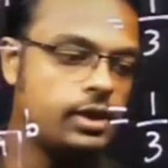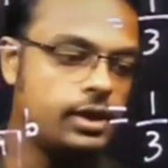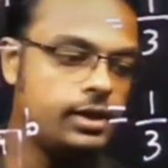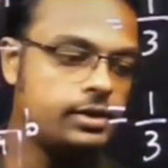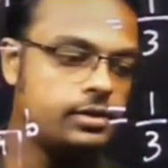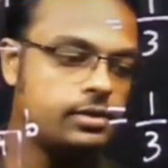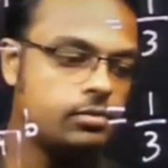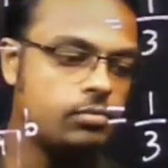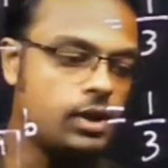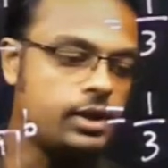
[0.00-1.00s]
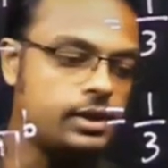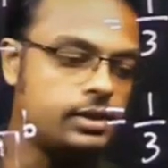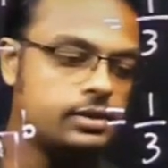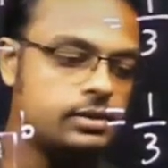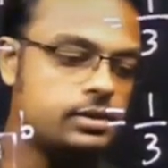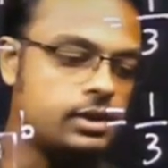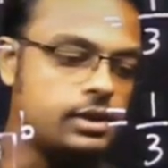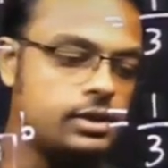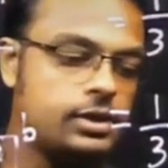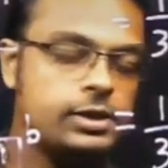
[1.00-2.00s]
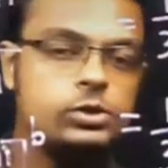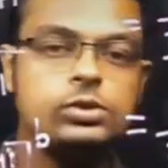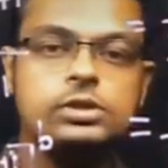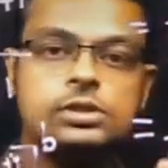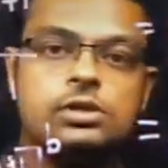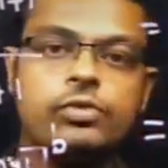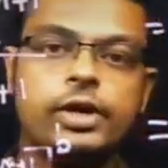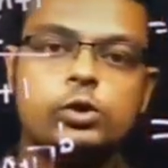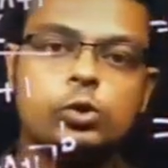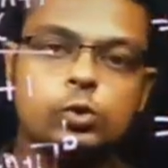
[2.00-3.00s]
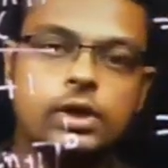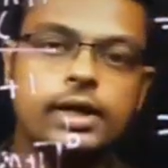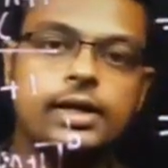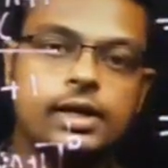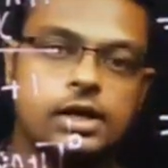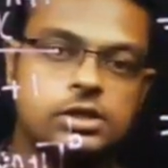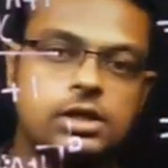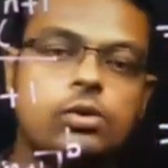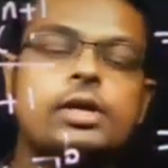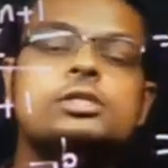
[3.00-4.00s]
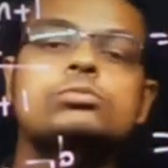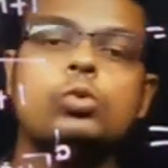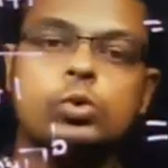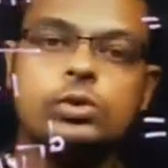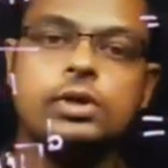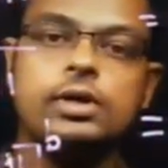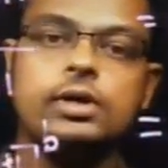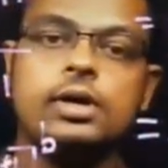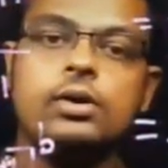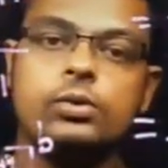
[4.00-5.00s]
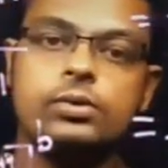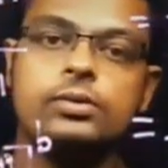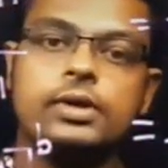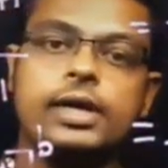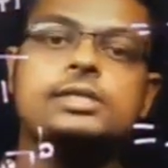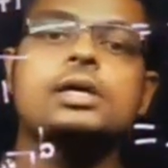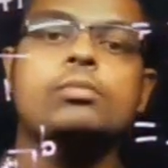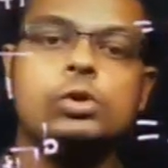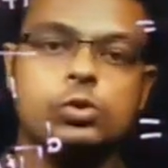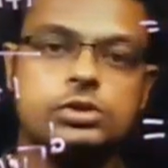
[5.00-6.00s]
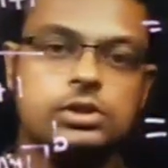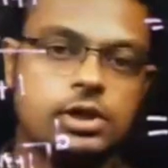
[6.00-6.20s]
8 by 3. So this is a way to do the integration. Now let's move to our example question